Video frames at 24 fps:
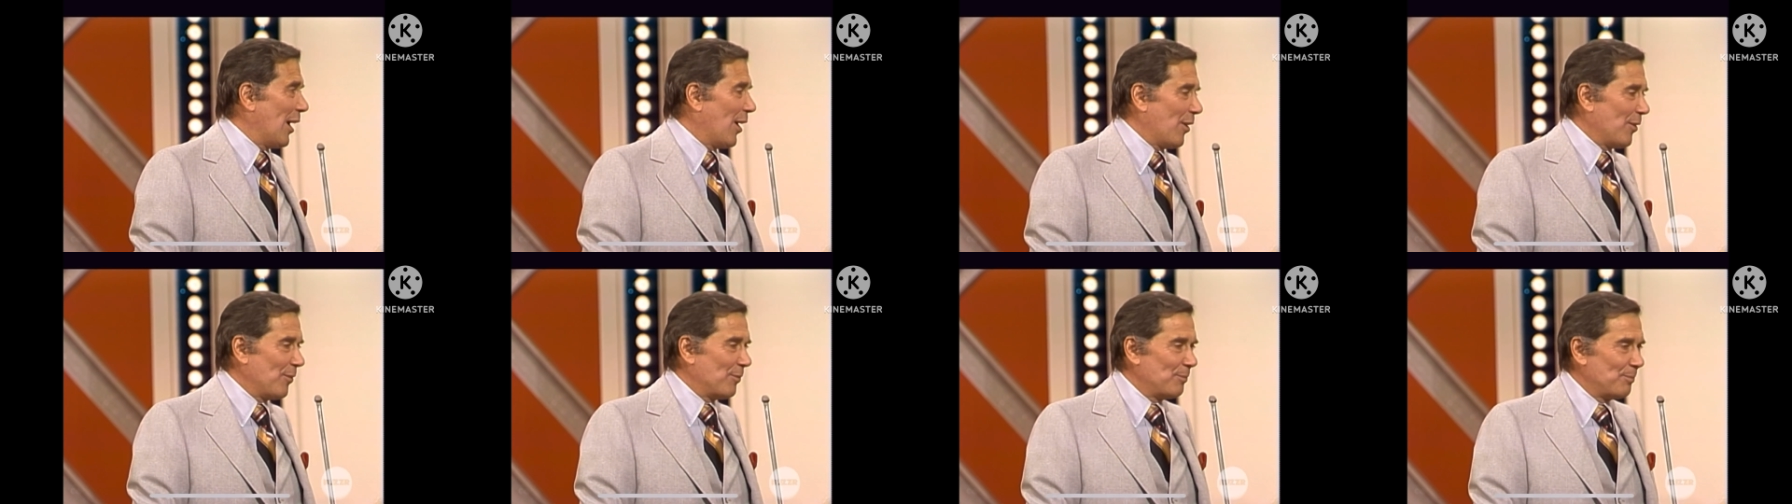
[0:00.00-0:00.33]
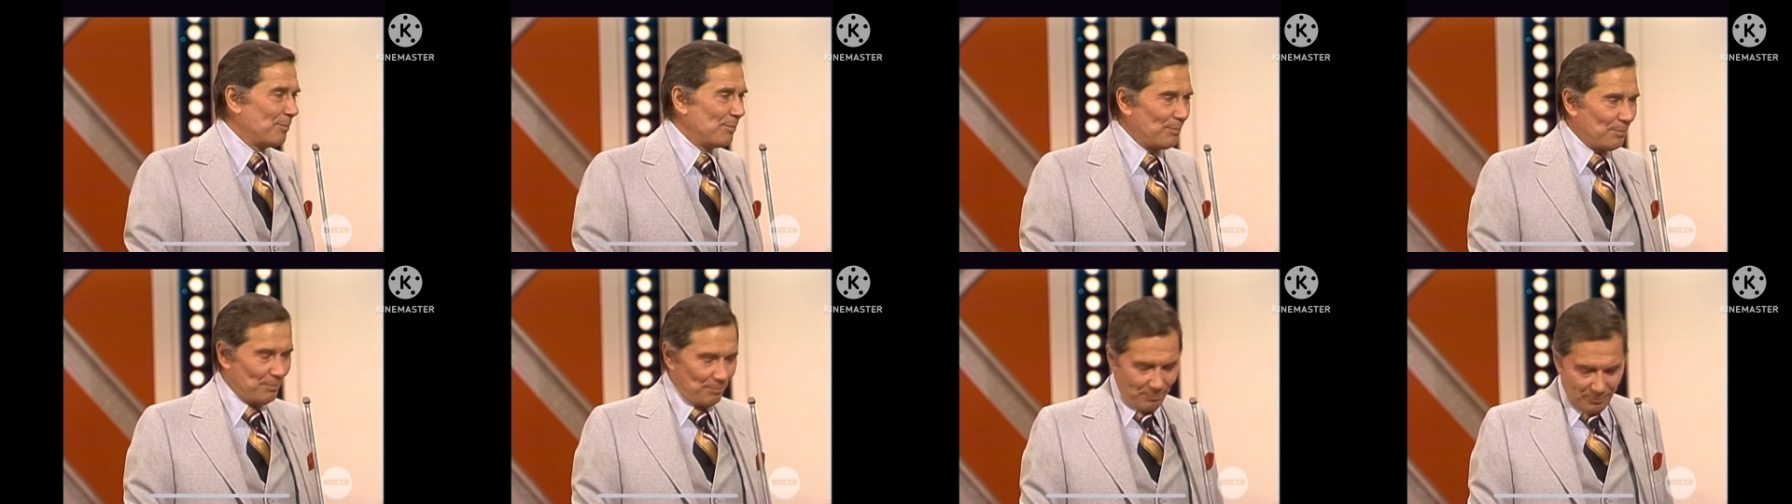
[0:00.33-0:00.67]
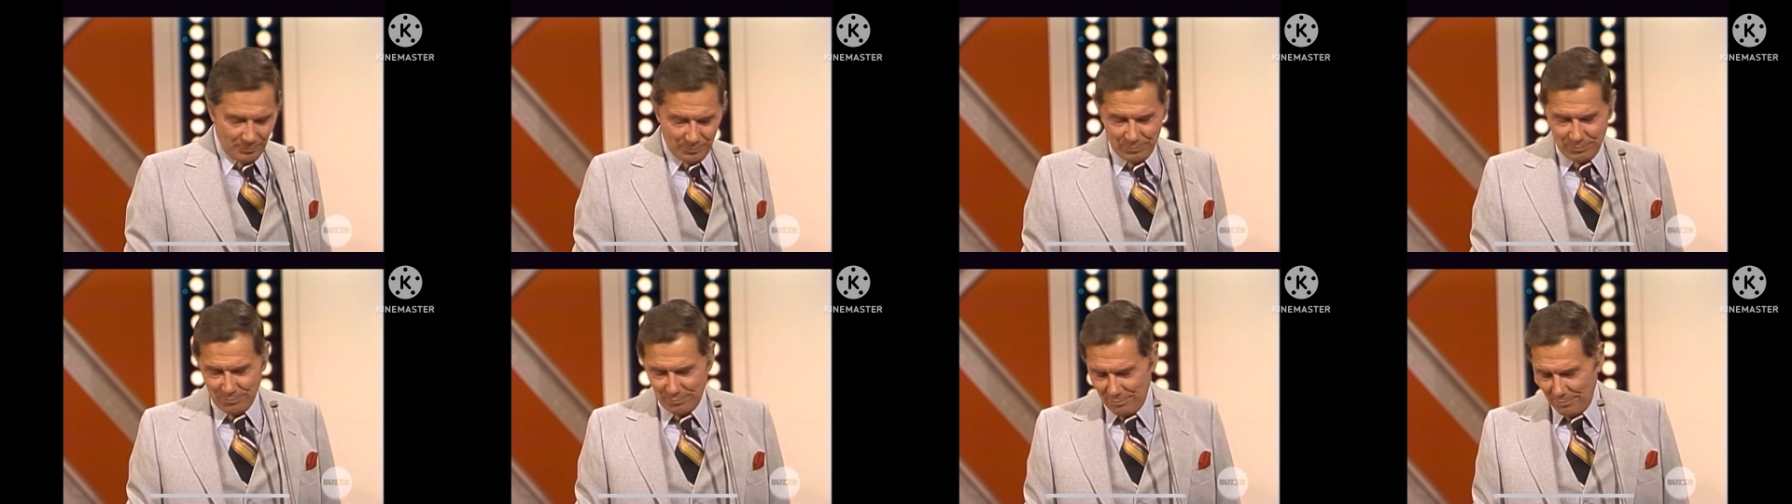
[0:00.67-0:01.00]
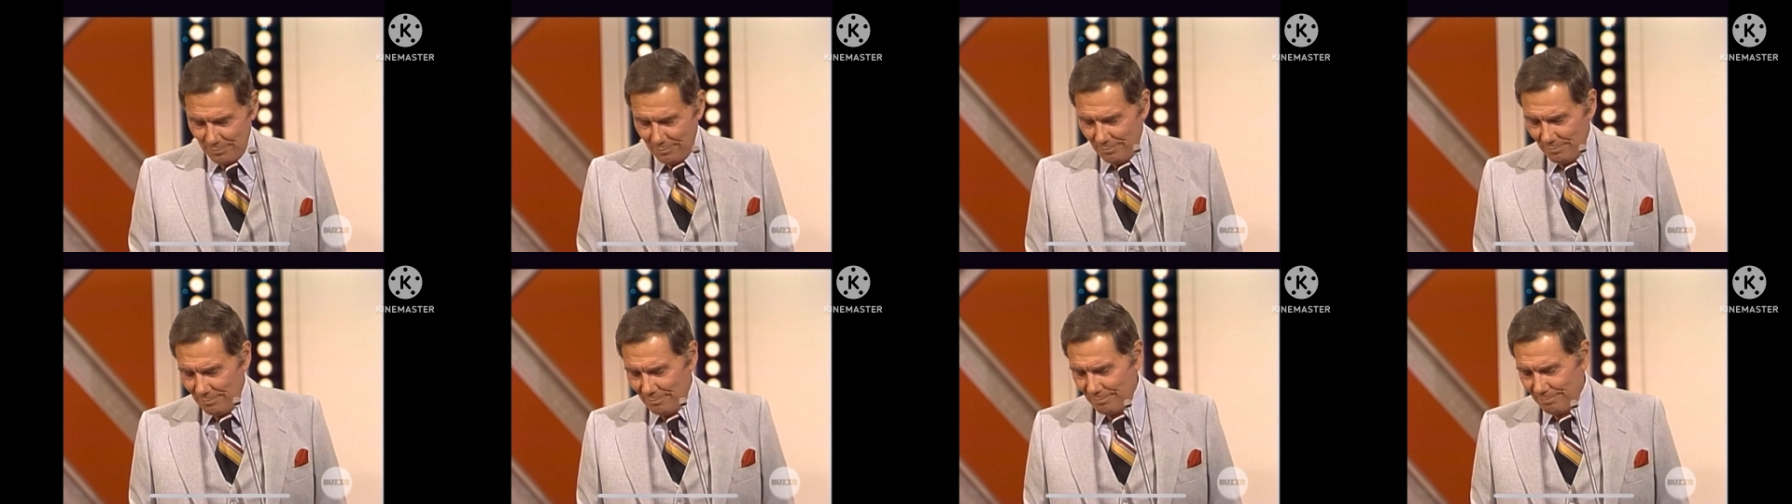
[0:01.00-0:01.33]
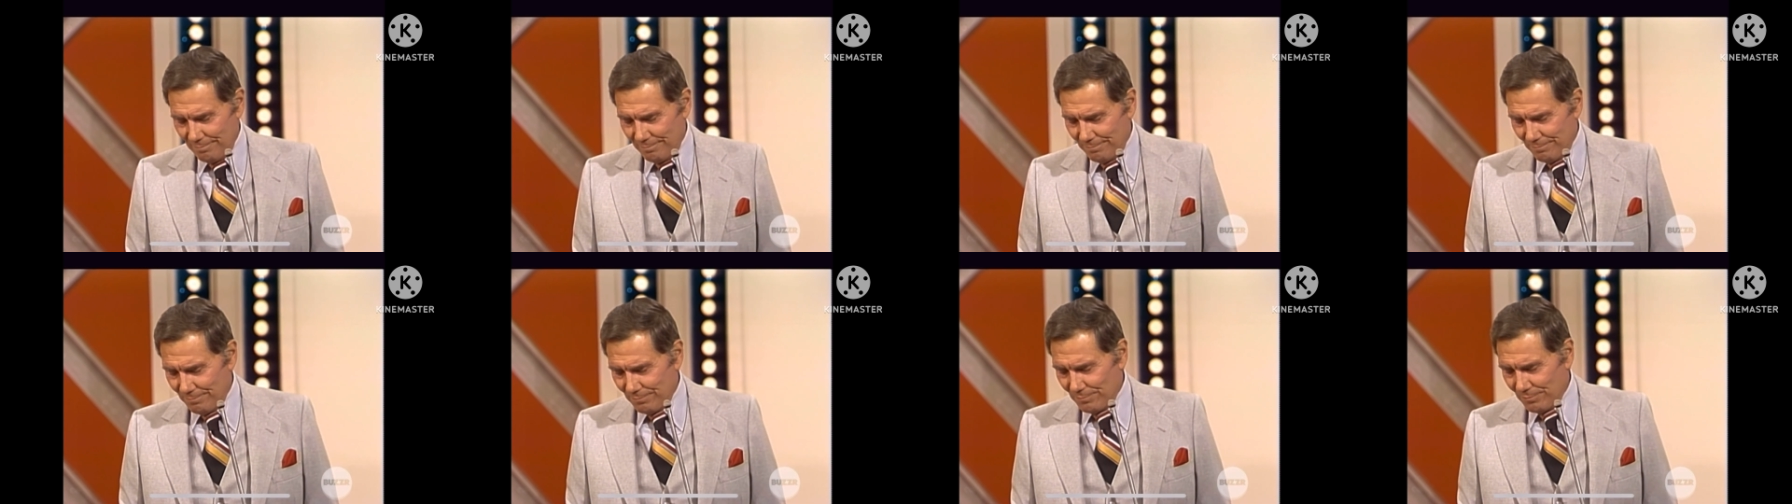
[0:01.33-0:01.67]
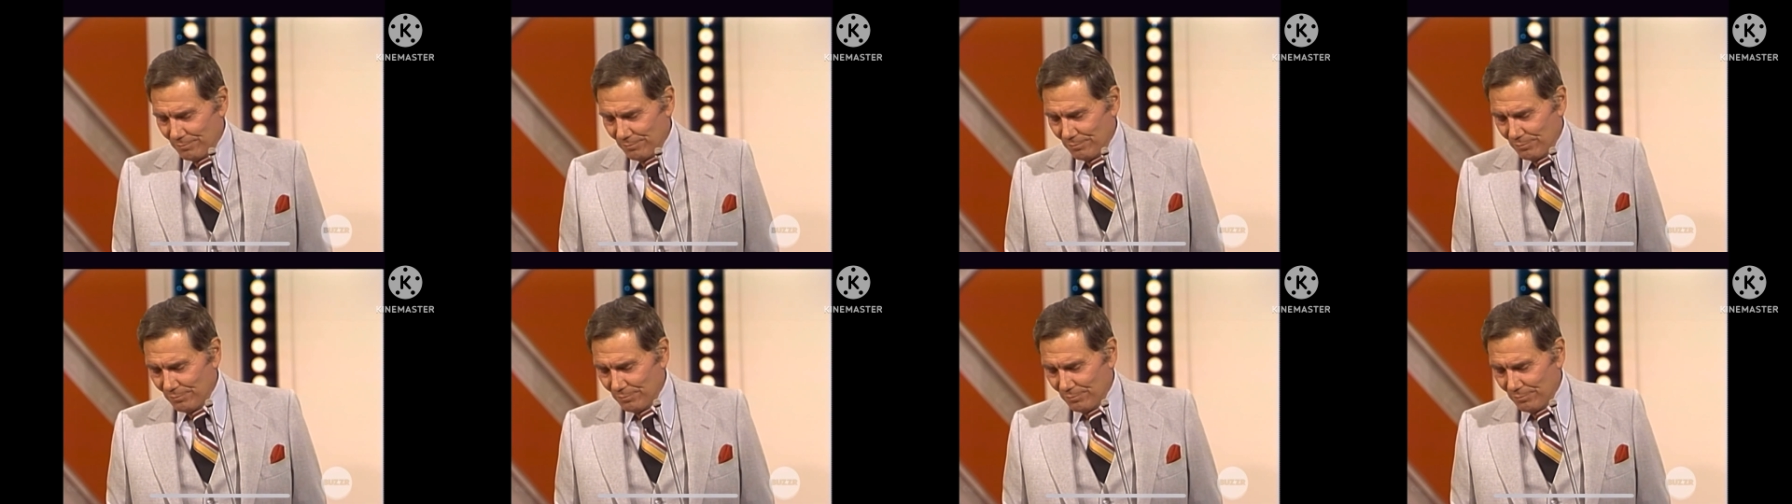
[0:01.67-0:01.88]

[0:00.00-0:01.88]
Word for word: Uh oh.